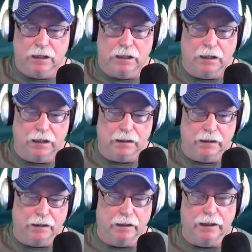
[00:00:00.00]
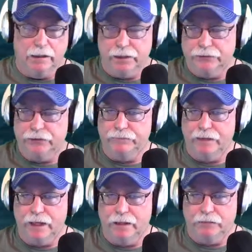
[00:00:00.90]
Unless you've
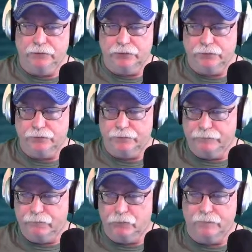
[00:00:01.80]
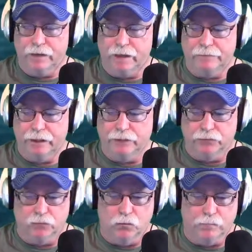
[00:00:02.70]
had 2 or 3, 4, 5 days
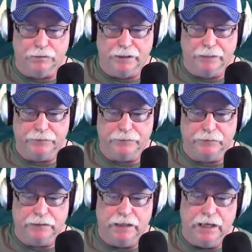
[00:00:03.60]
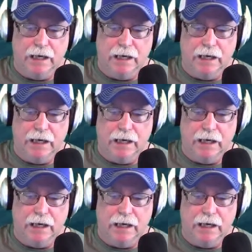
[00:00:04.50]
of warmer temperatures,